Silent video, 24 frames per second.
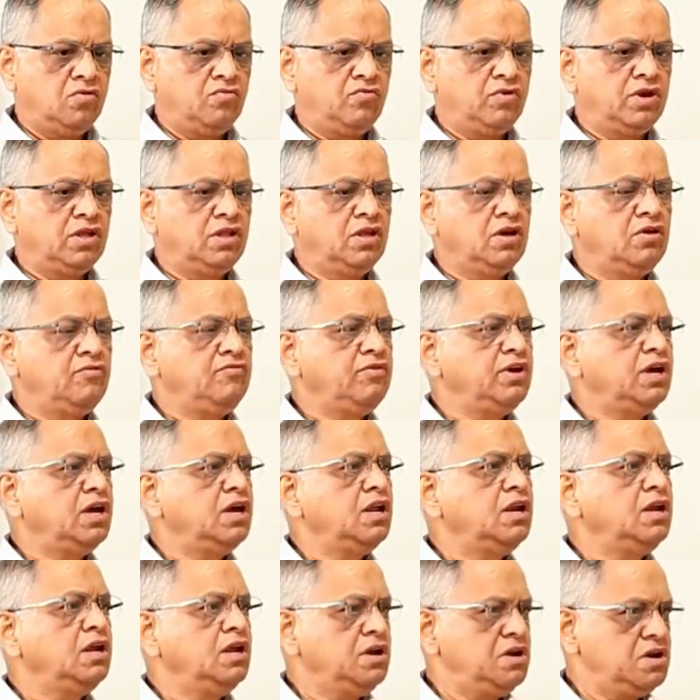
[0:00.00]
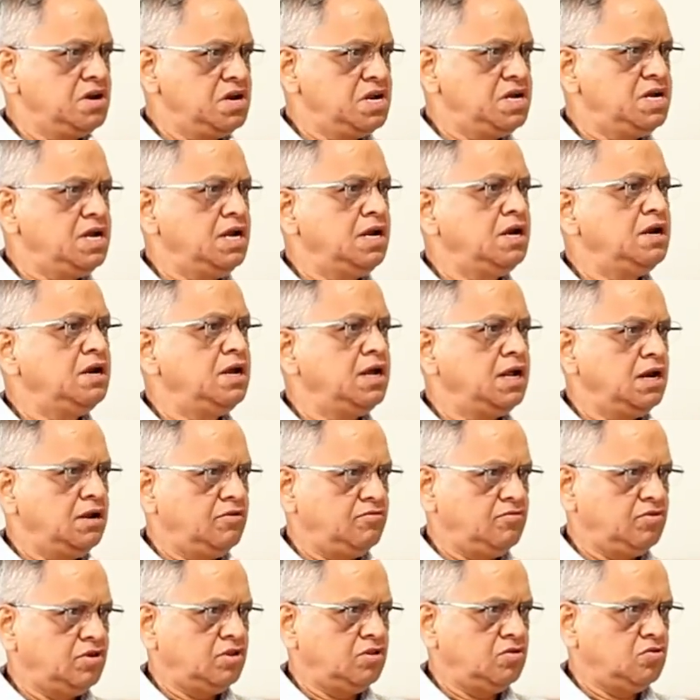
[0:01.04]
whether we can indeed
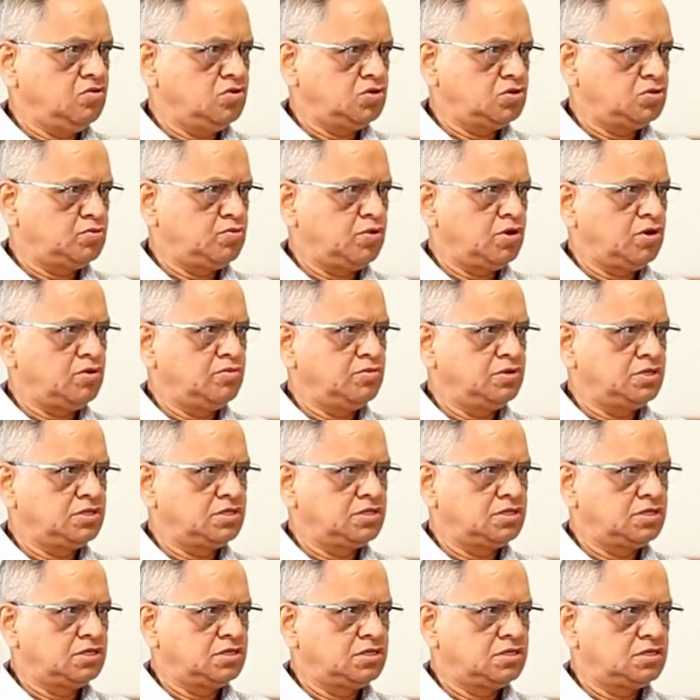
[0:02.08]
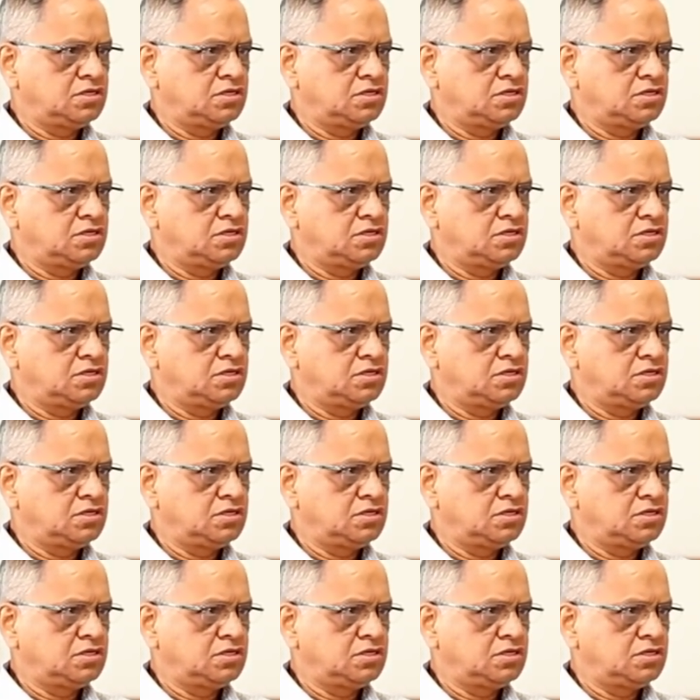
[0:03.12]
deliver those promises.